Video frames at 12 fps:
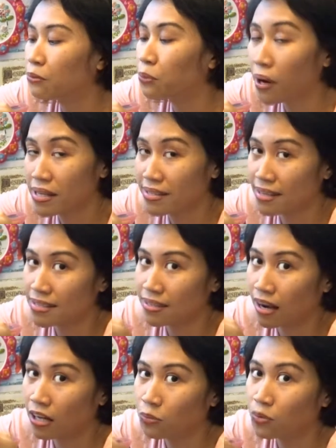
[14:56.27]
words that
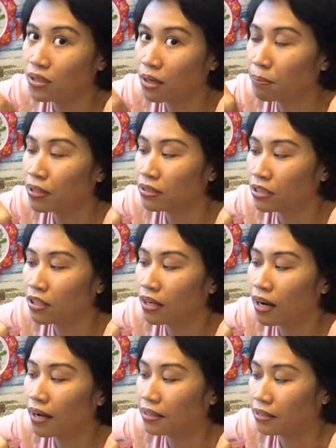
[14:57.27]
start with a
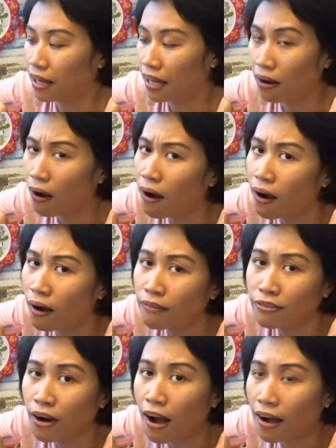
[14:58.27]
particular letter, like O
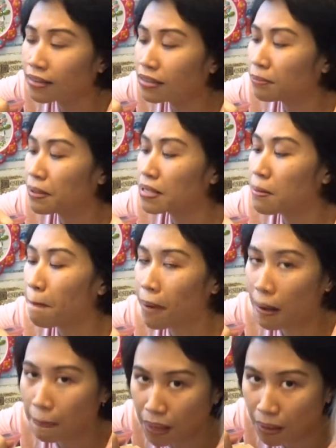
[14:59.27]
for octopus, P
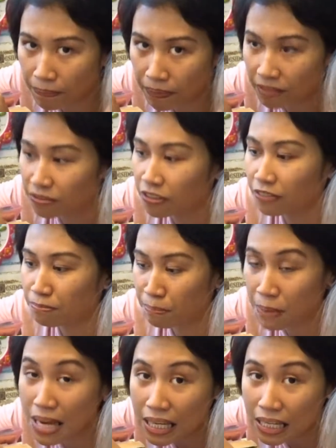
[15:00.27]
for
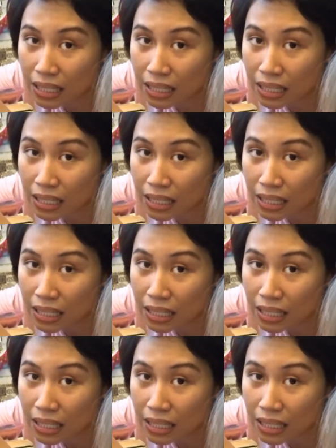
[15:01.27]
pink,